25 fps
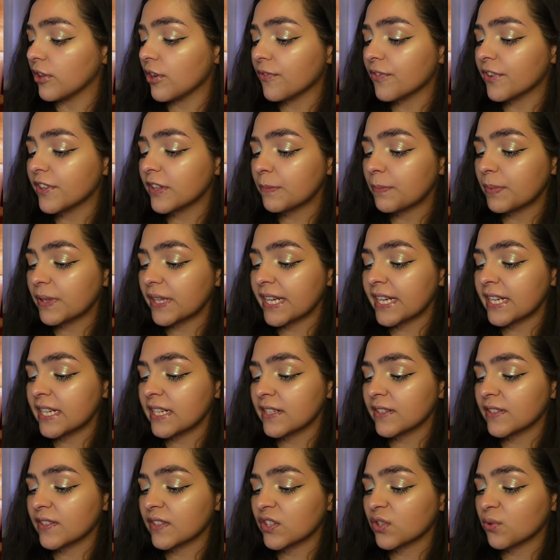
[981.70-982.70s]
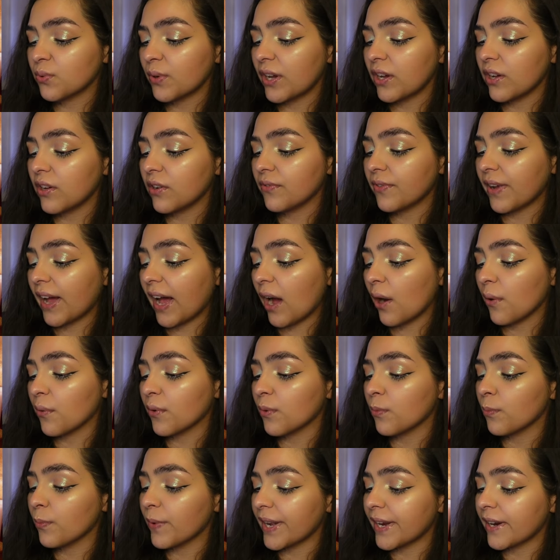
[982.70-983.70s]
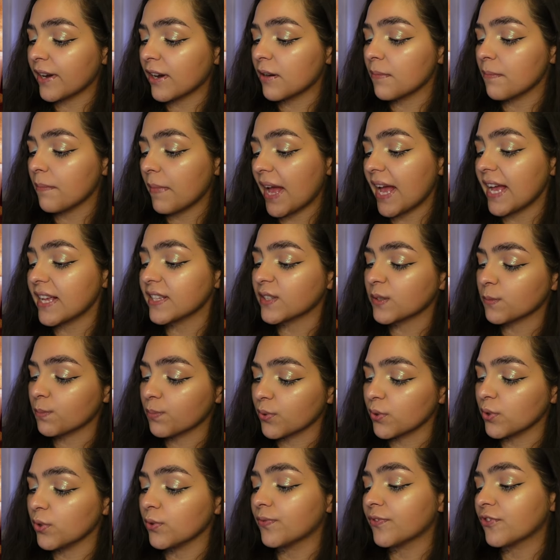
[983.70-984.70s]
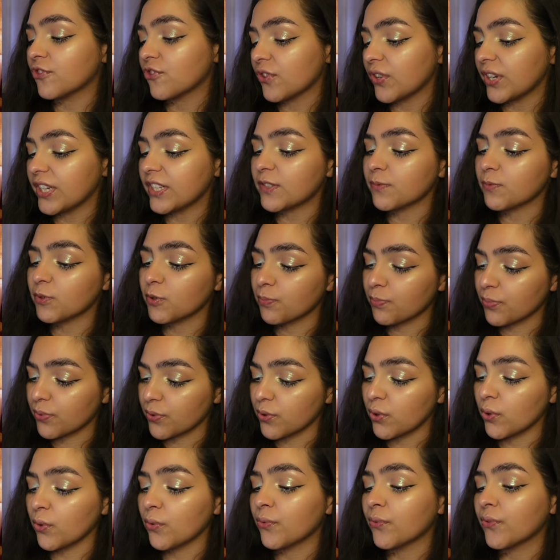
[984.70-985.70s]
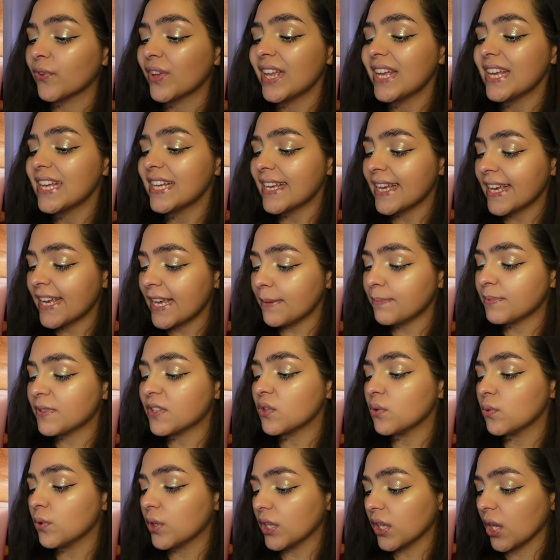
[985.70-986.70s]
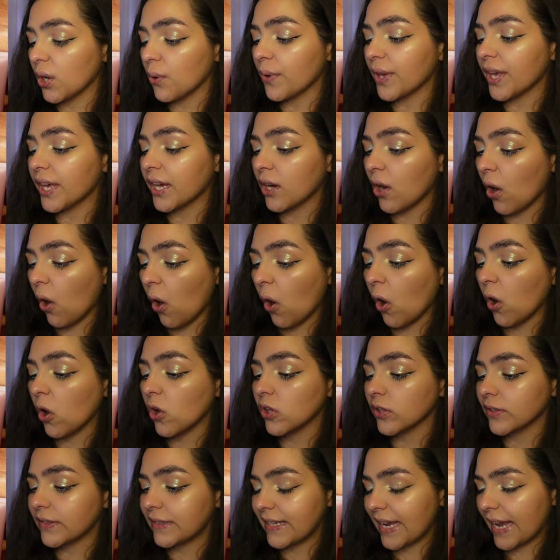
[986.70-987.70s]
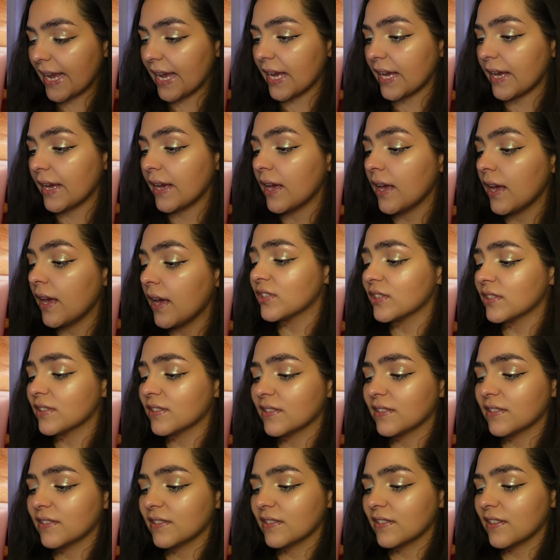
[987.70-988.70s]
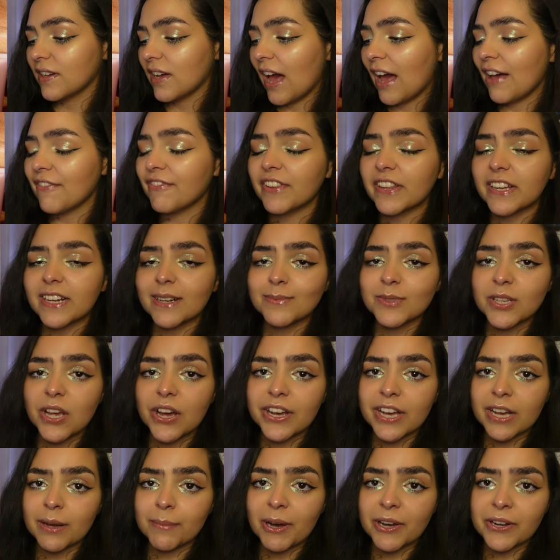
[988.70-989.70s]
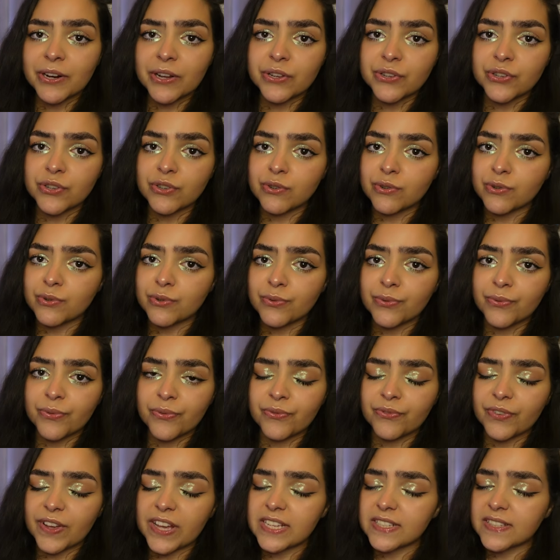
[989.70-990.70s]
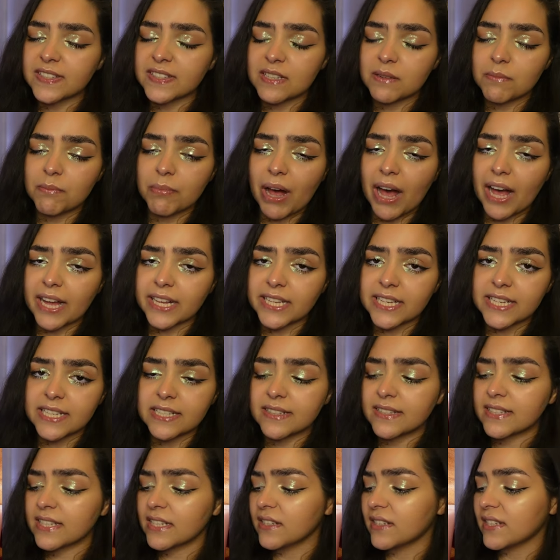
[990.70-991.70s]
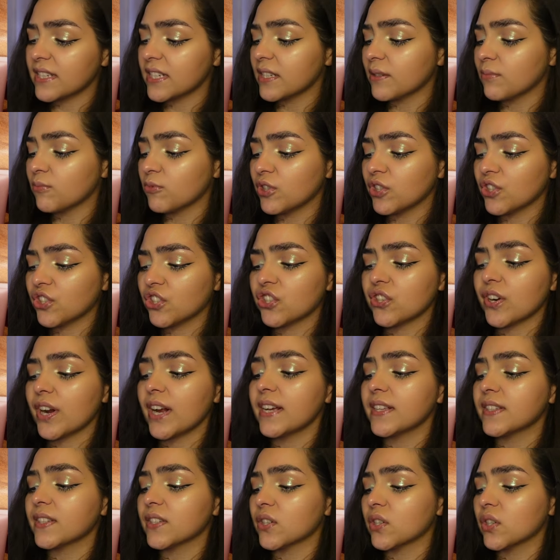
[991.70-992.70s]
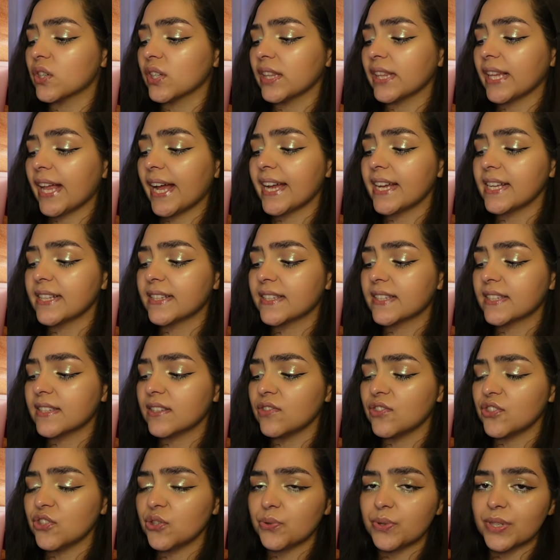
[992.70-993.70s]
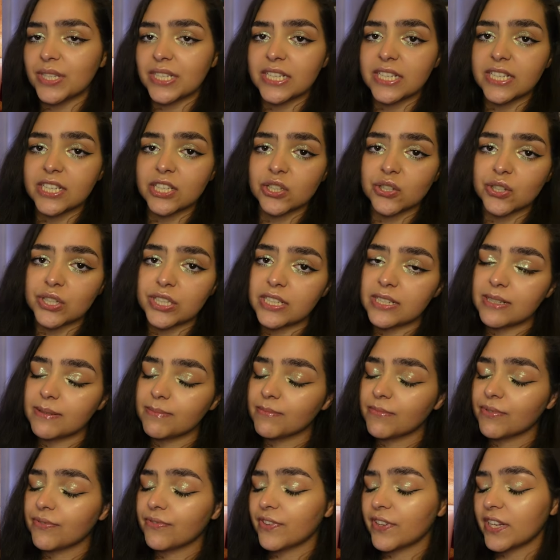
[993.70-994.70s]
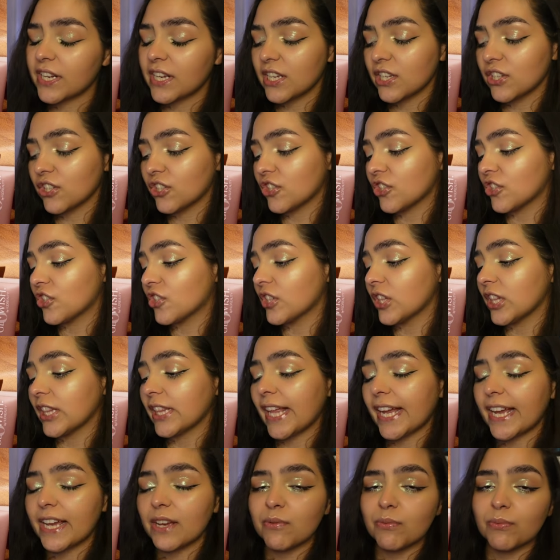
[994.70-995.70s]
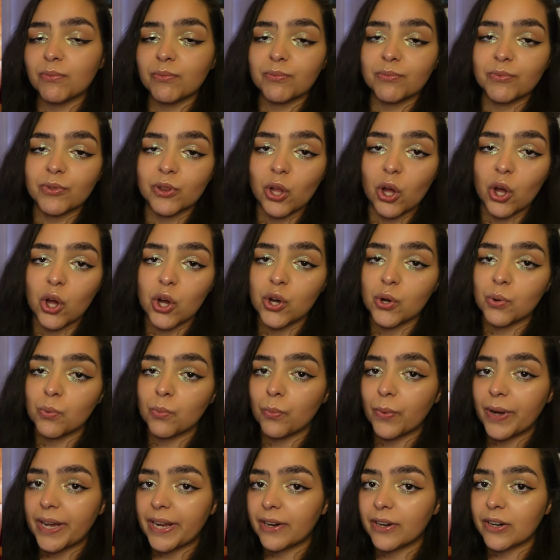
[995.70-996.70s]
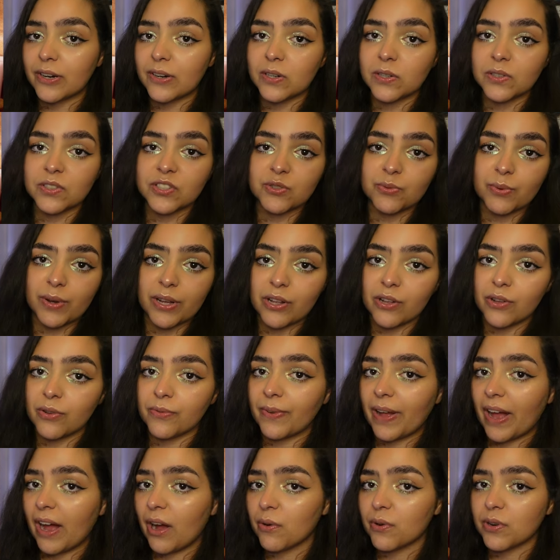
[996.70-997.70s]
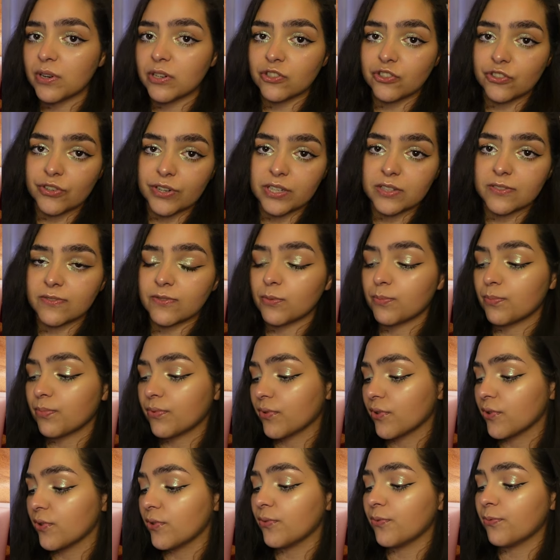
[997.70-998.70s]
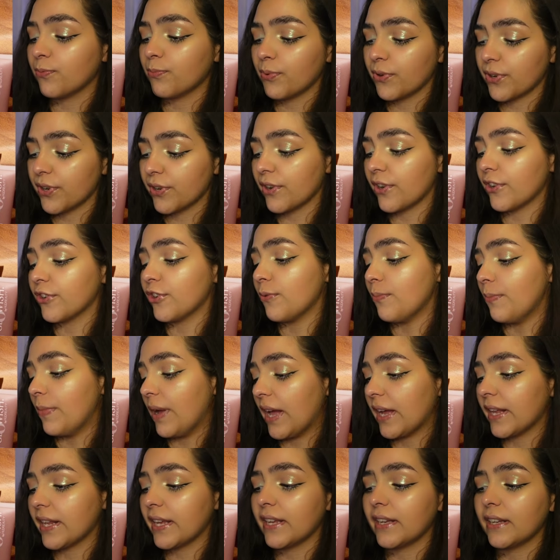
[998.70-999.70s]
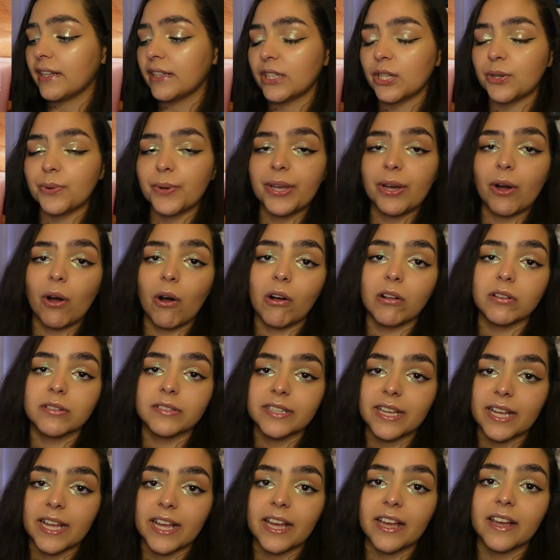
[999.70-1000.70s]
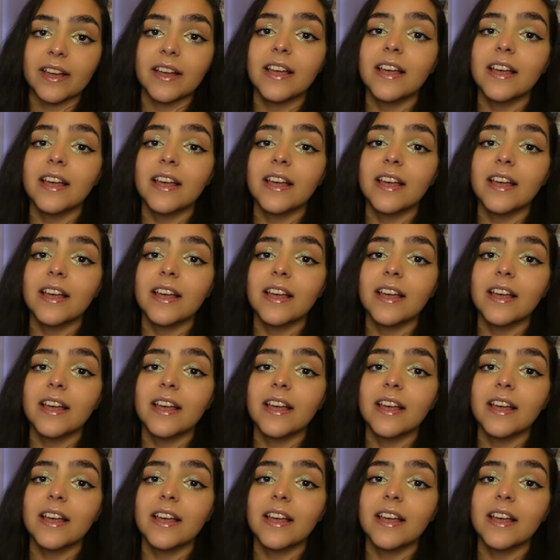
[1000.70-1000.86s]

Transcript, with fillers: over the place. 12 hour wear, mask proof, transfer proof. Keeps you glowing all day. I feel like I'm talking about a new face and body tinted moisturizer, light, dewy, cream, finish, light long wear 12 hour transfer proof put it on your body glowy all day